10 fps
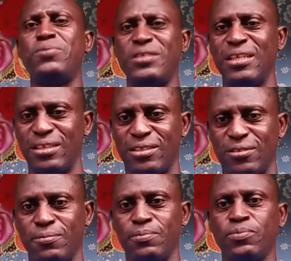
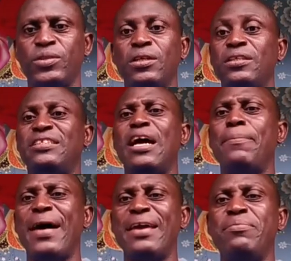business,
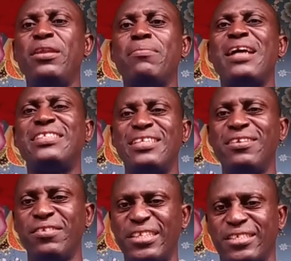thereby
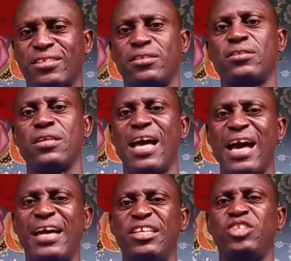minimizing risks
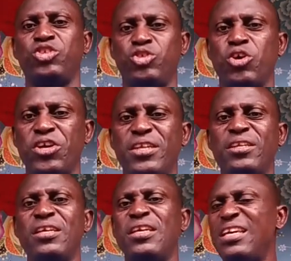and
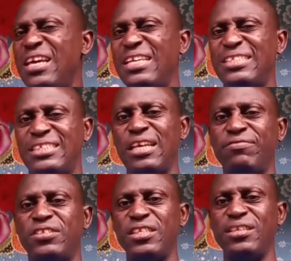ensuring a
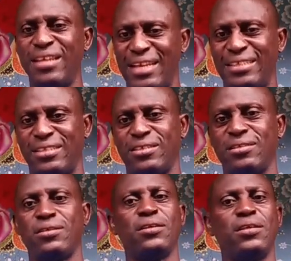safety net.
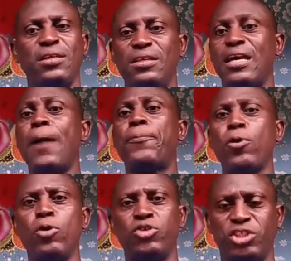The
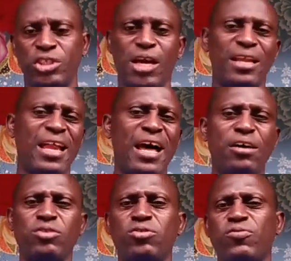approach
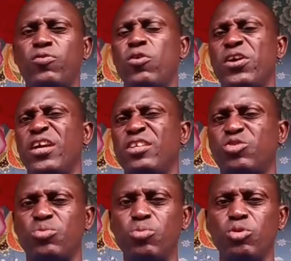allows for a
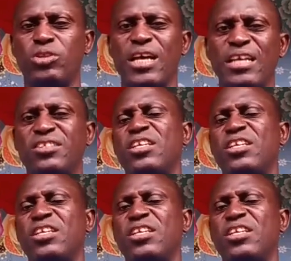smoother